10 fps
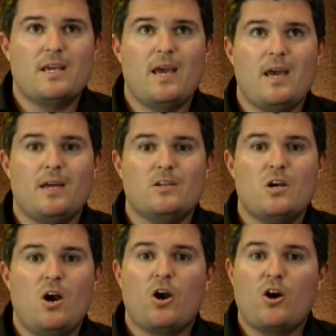and
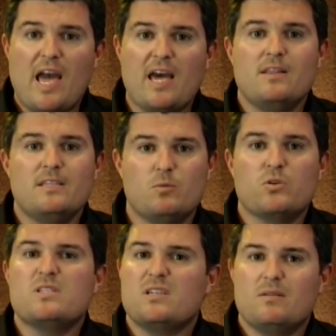I got handed this book
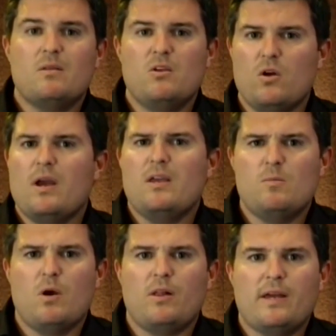and said, you know, hey,
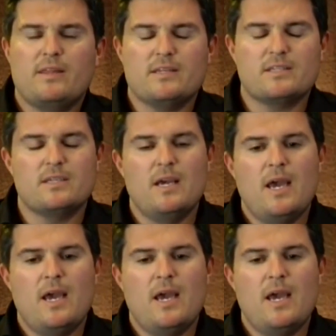you might like this.